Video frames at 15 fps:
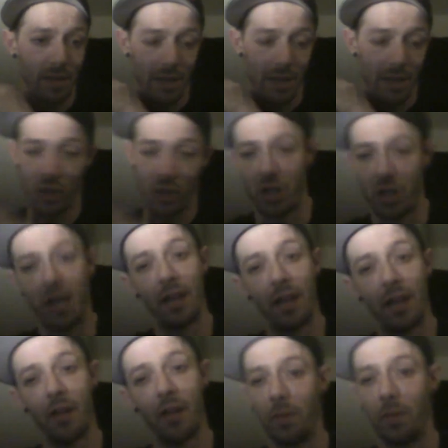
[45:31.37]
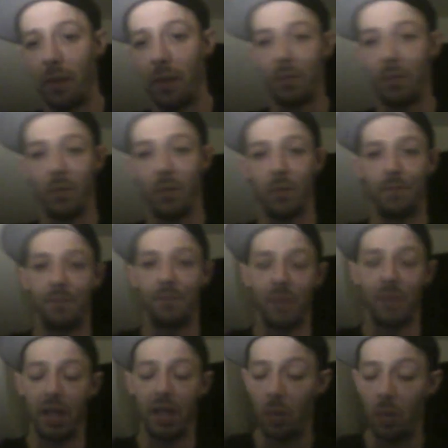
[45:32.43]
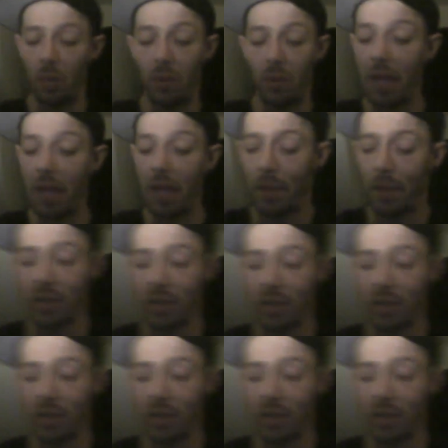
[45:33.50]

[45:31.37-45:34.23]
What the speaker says: a shitload of people. And we've had a bunch